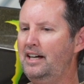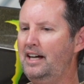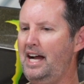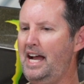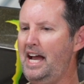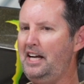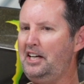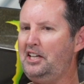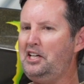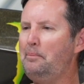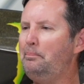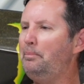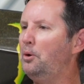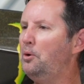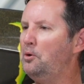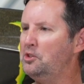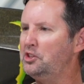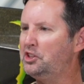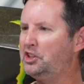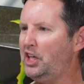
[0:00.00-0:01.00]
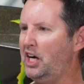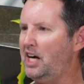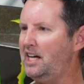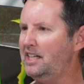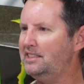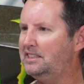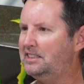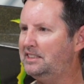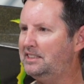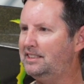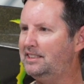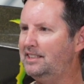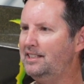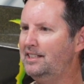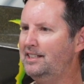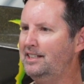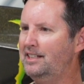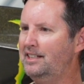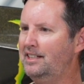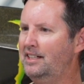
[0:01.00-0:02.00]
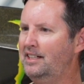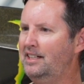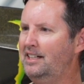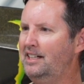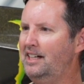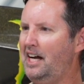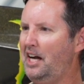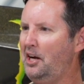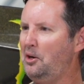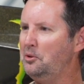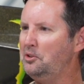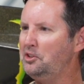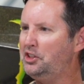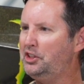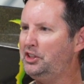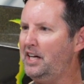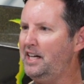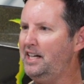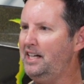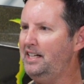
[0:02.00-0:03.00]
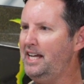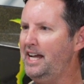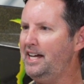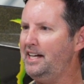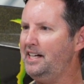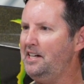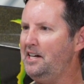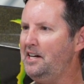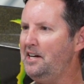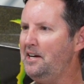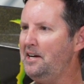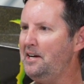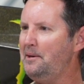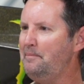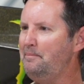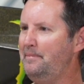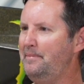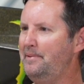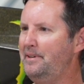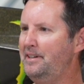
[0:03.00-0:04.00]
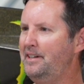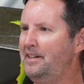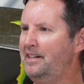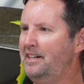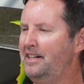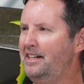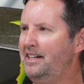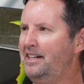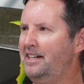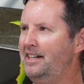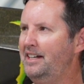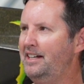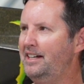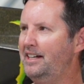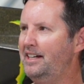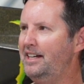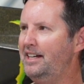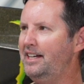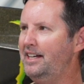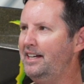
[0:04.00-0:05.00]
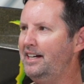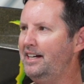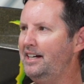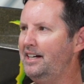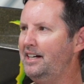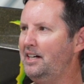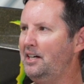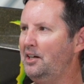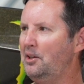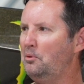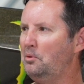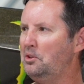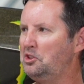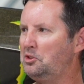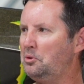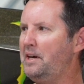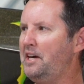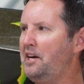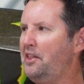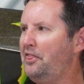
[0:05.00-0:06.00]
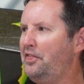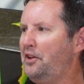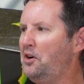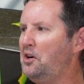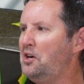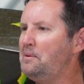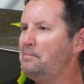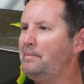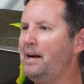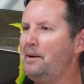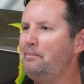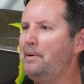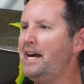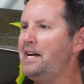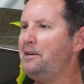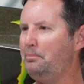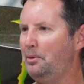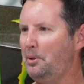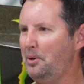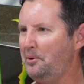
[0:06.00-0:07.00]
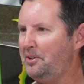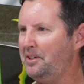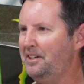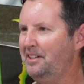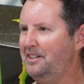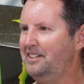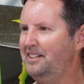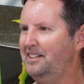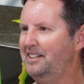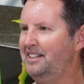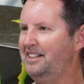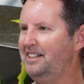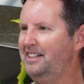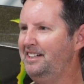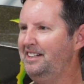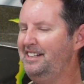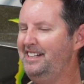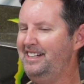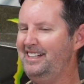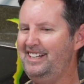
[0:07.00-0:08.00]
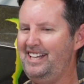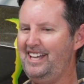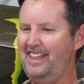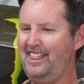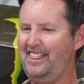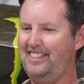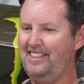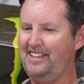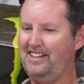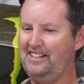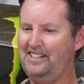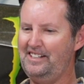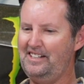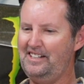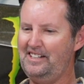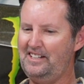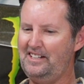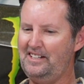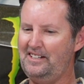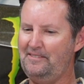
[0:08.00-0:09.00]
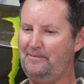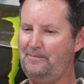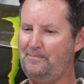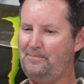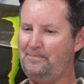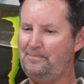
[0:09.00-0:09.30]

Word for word: I had a couple hole shots. Uh-huh. I hole shot at Anaheim. Uh, I uh, was running third and my bike broke. And then uh,